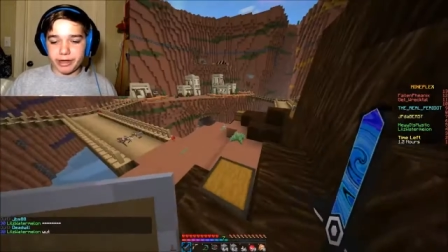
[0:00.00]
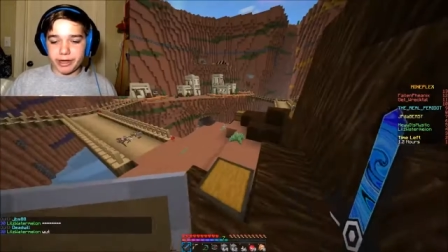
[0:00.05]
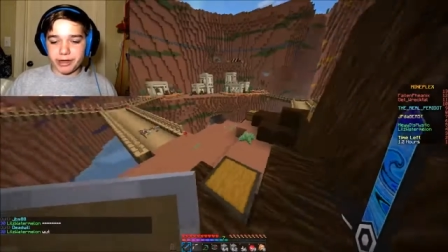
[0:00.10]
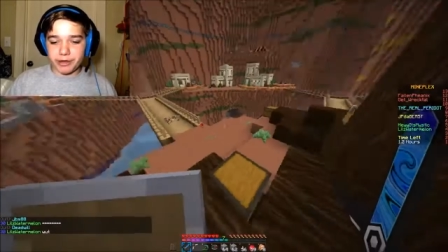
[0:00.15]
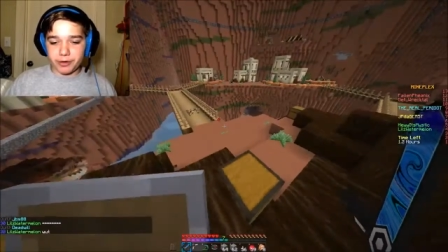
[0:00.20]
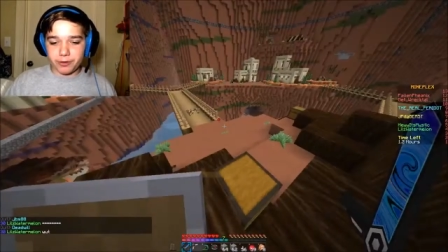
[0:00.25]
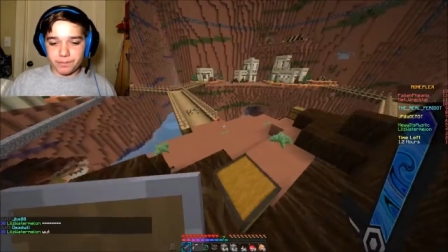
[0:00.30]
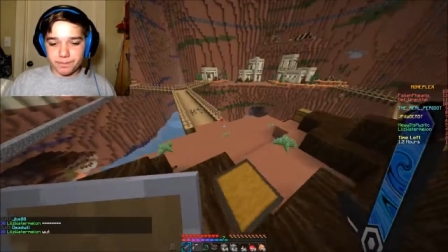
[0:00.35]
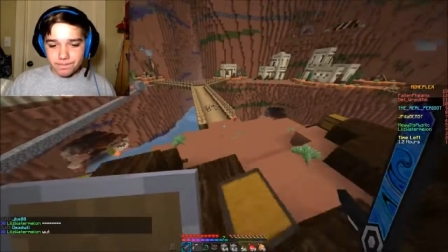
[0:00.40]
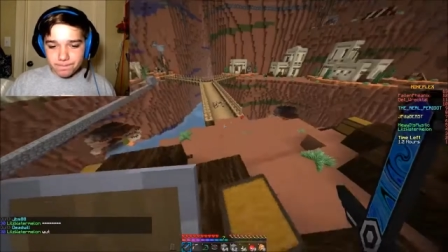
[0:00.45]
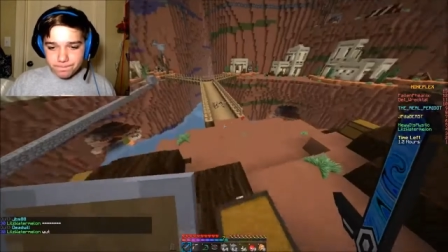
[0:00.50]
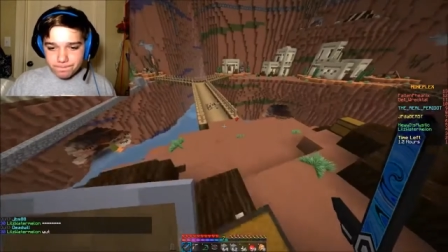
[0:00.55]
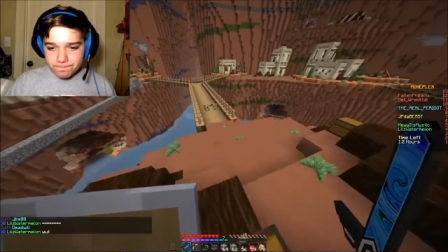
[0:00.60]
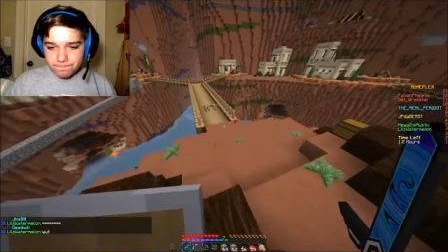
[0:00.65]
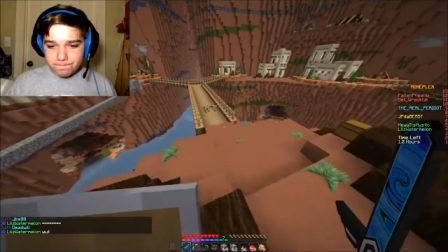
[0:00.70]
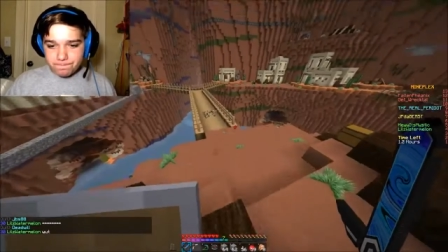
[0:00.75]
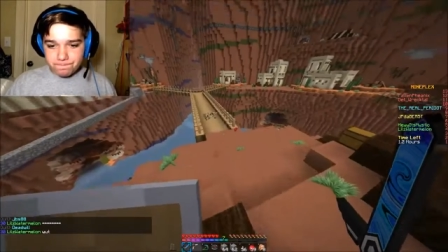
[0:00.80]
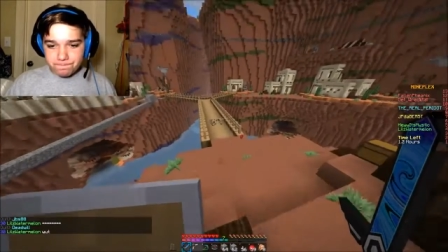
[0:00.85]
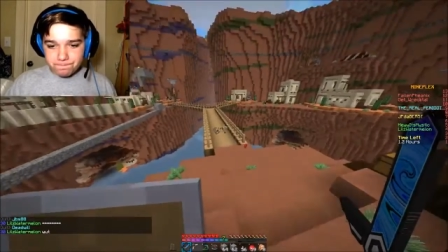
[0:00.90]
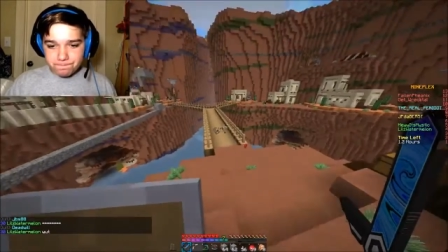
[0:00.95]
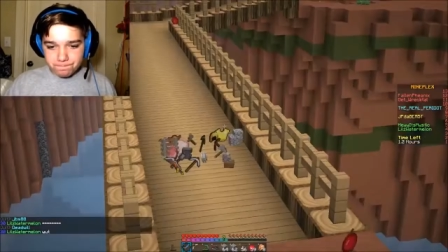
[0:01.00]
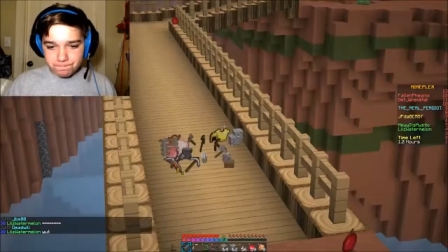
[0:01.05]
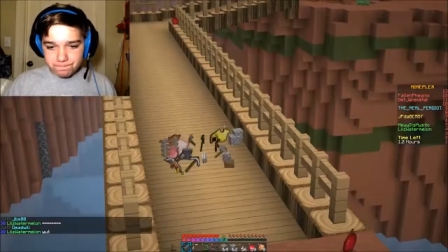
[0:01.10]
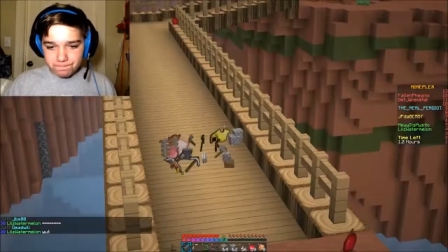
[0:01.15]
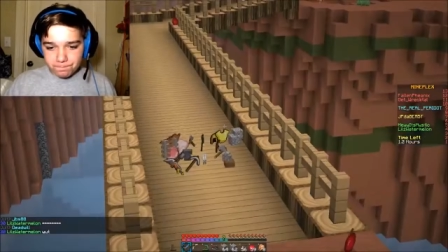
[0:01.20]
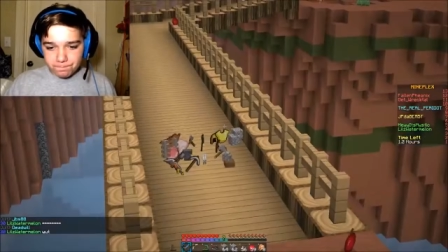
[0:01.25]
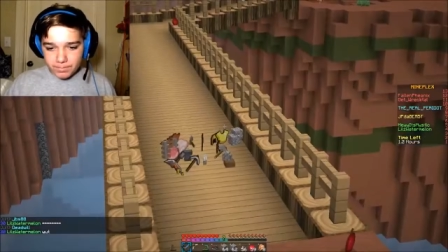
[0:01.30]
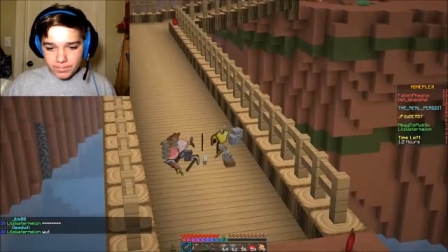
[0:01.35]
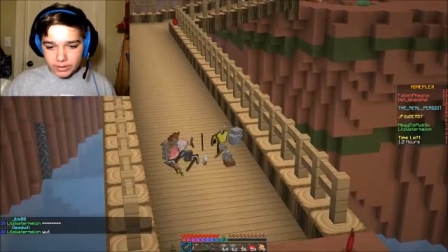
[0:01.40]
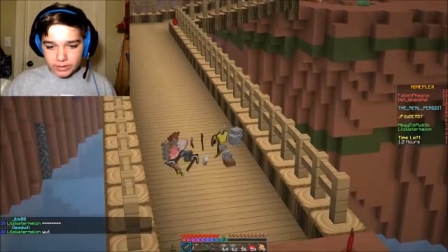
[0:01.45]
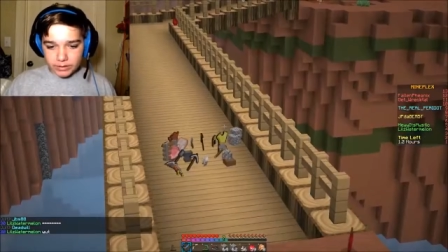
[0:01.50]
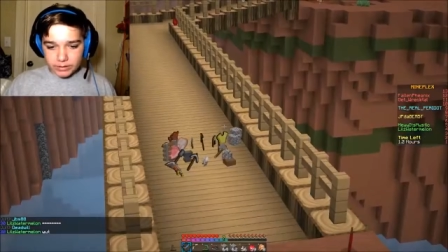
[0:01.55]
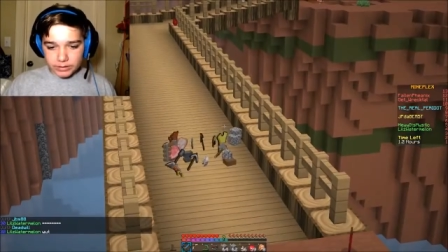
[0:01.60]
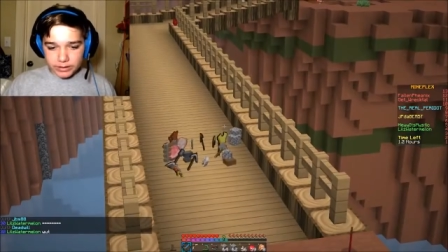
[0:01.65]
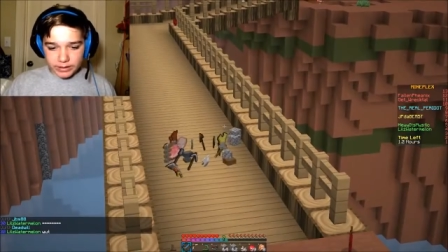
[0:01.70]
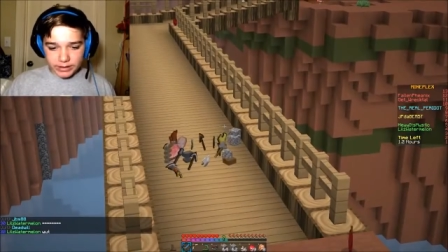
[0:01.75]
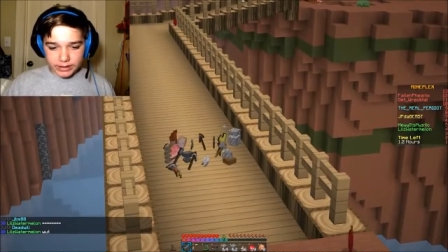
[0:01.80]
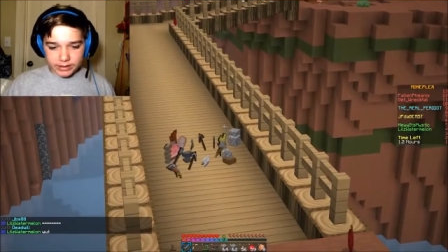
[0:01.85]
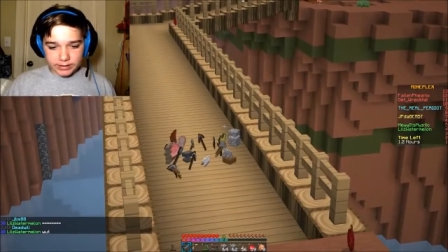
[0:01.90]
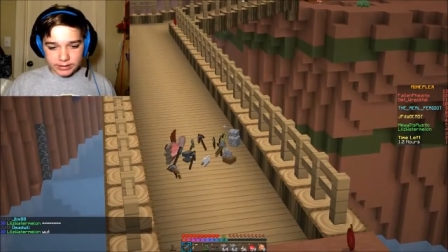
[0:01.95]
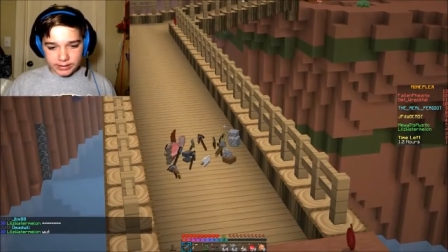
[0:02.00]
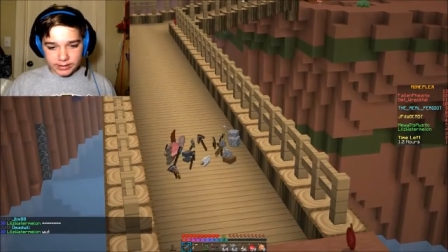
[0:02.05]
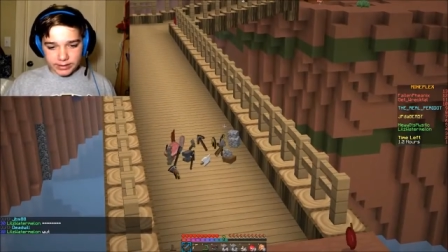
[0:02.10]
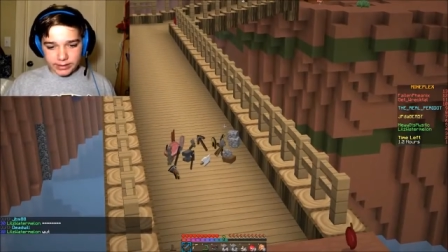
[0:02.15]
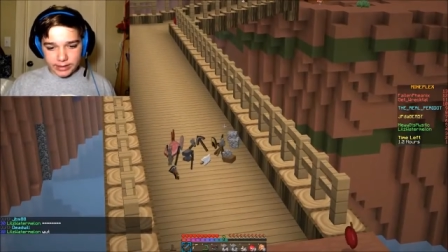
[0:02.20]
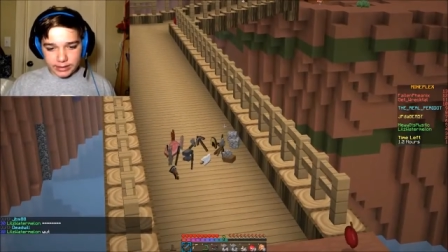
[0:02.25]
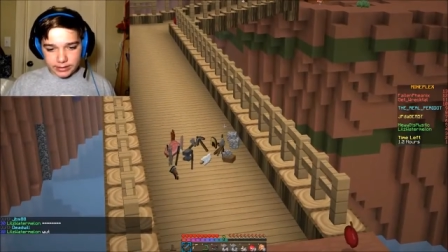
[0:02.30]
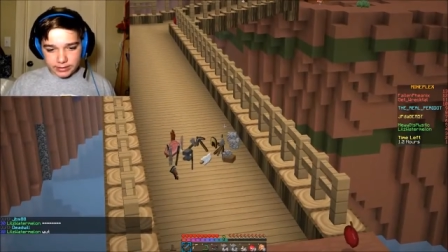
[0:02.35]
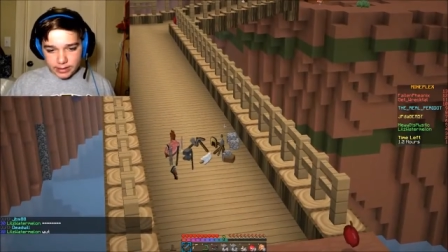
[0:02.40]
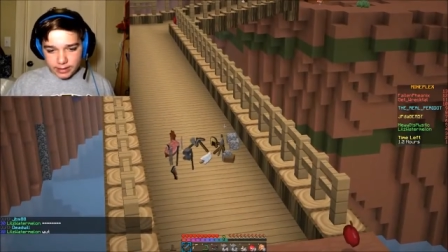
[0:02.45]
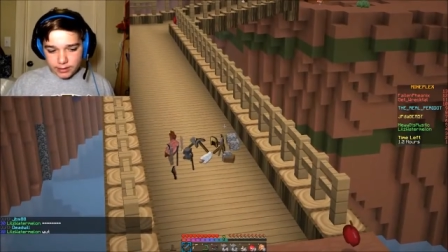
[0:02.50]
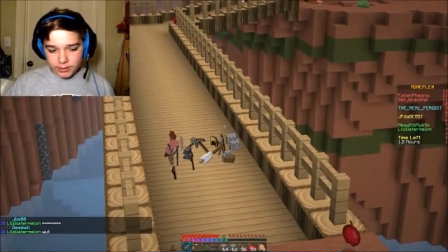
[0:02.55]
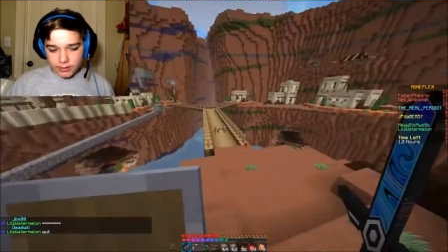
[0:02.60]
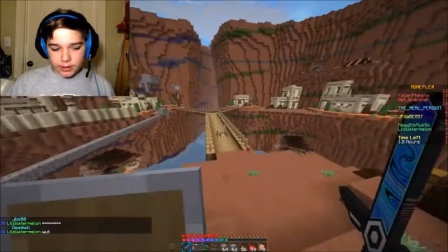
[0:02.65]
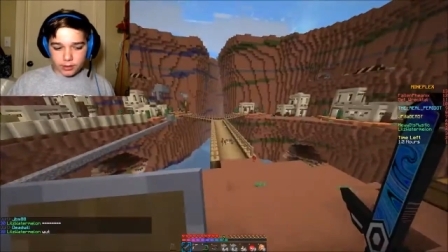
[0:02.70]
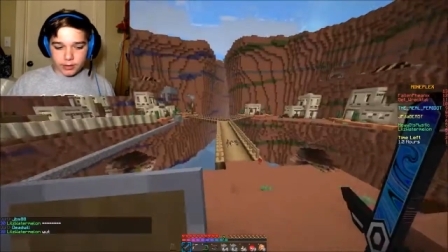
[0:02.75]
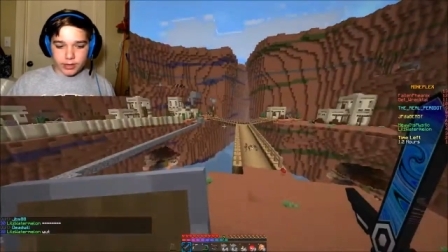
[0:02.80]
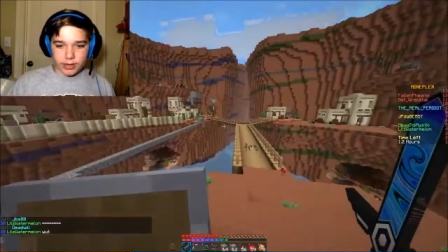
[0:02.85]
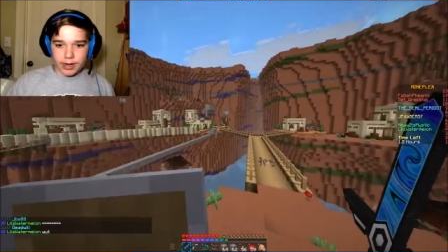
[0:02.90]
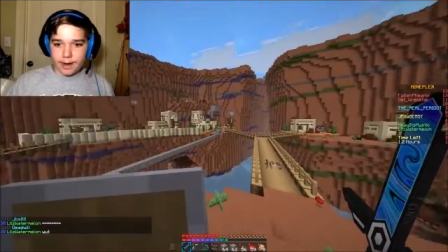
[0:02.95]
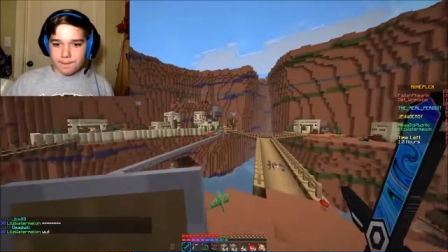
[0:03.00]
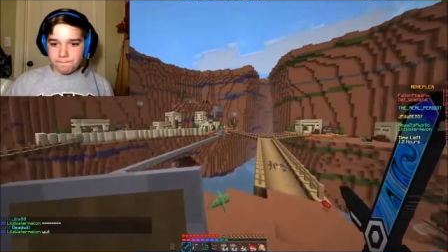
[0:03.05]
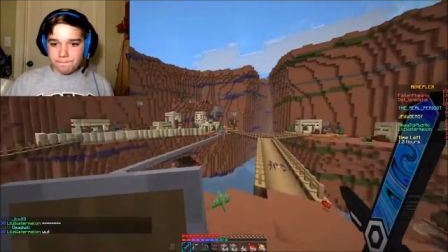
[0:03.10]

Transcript: do? Anything I need there? No, okay.